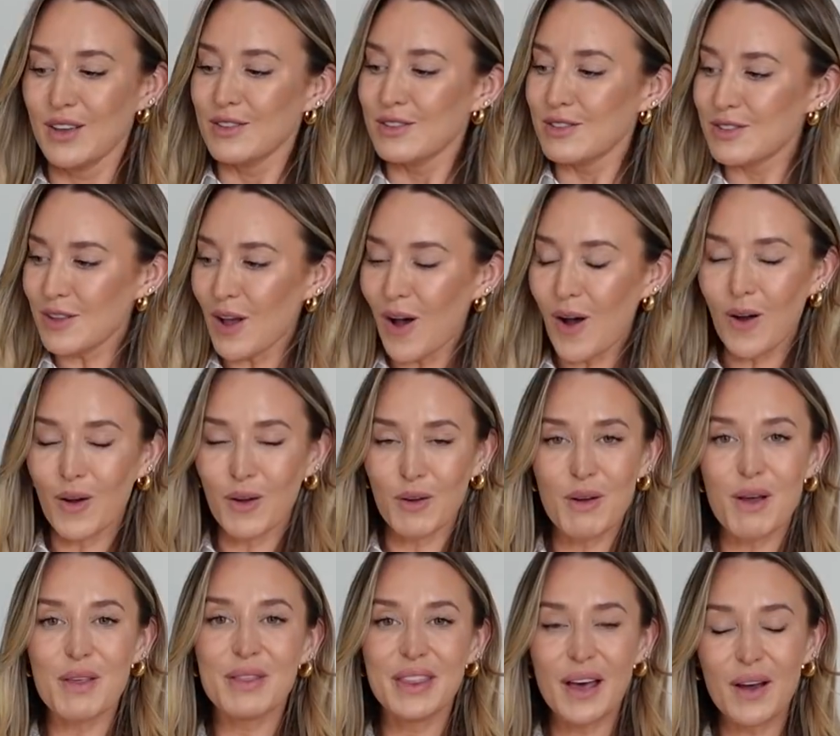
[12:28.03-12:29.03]

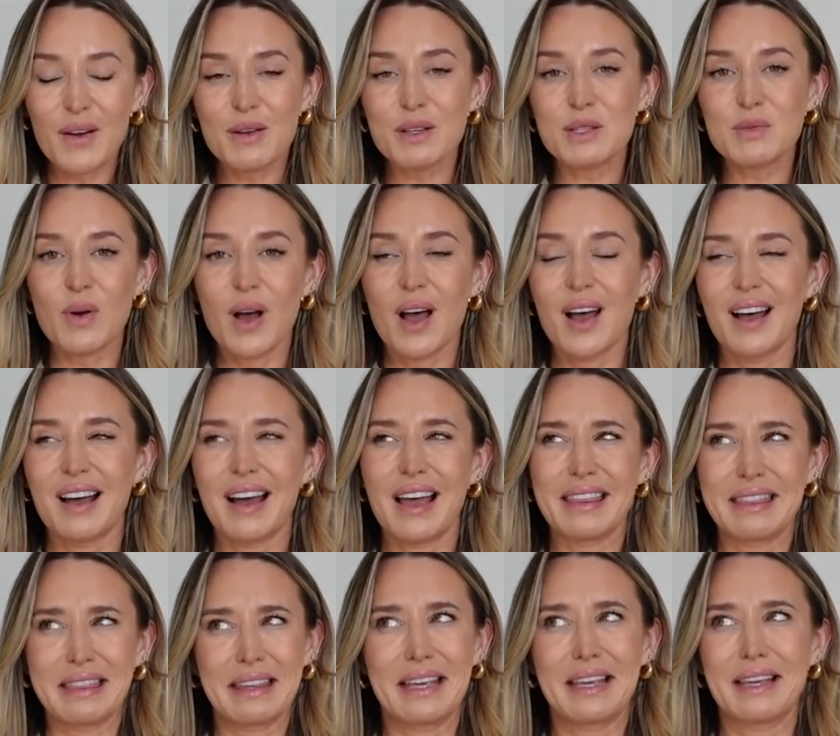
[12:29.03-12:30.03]
So those were,
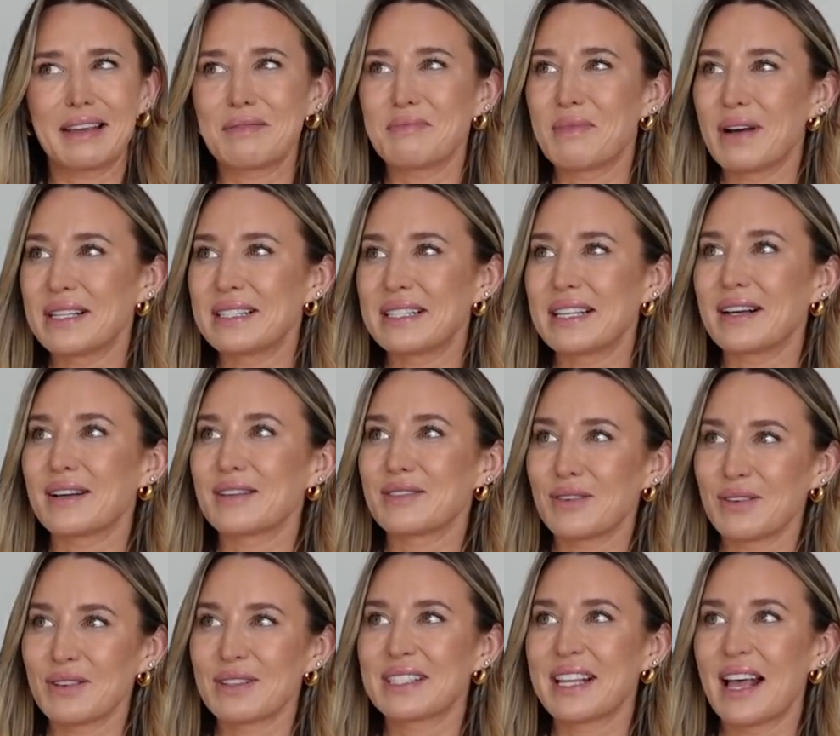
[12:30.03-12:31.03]
I think, my 6
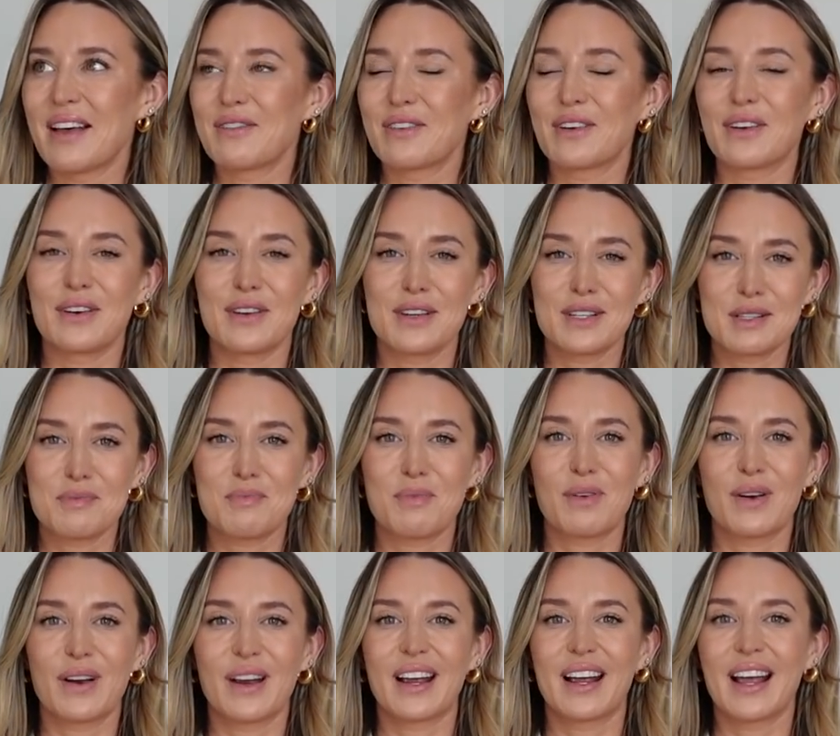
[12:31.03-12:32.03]
or 7
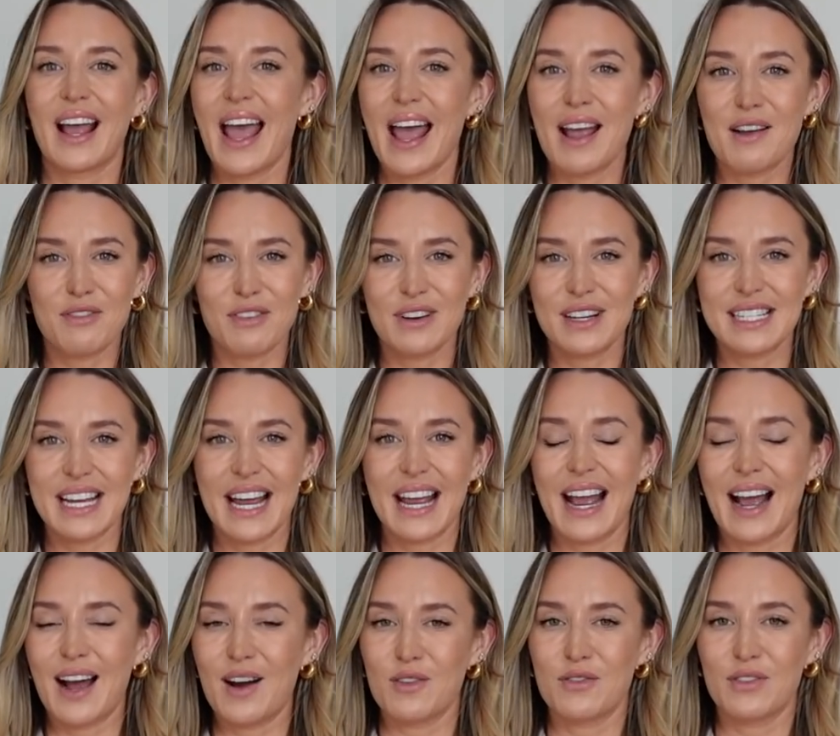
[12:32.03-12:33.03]
spring everyday
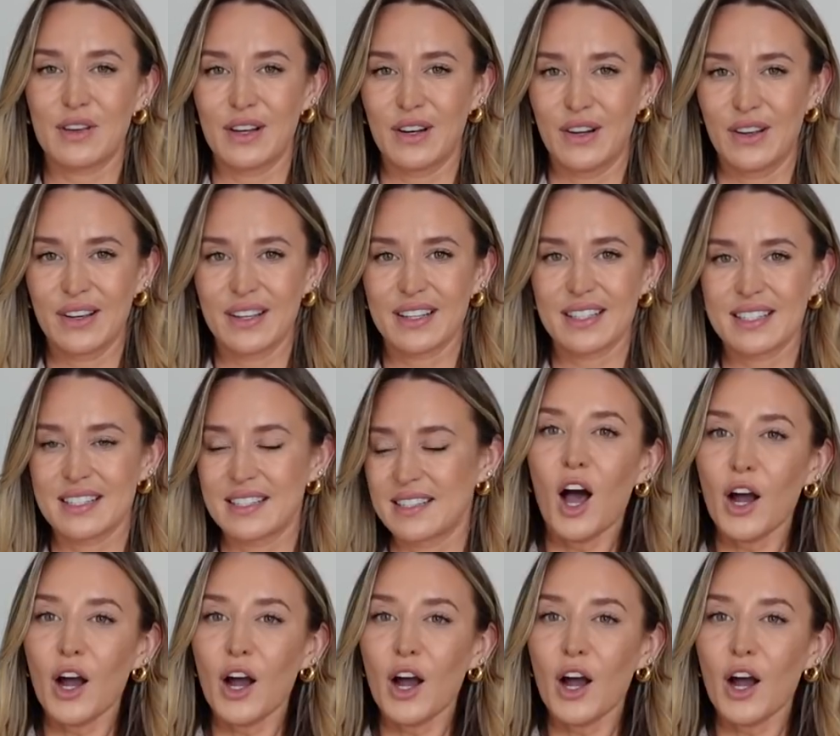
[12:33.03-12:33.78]
outfit looks.